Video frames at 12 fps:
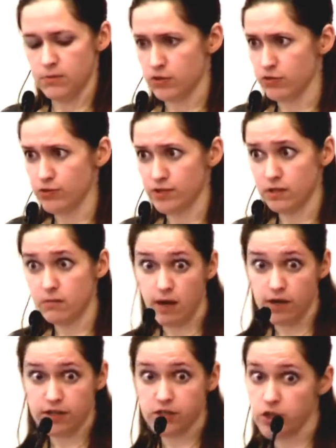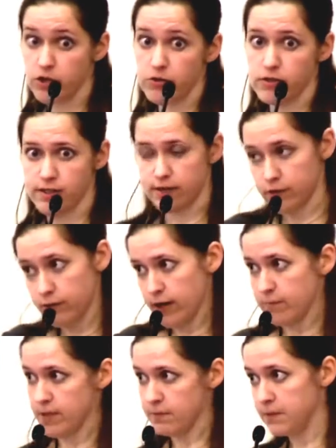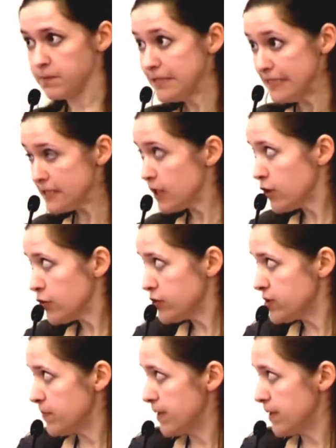Jerusalem artichokes. I don't know how many people eat those,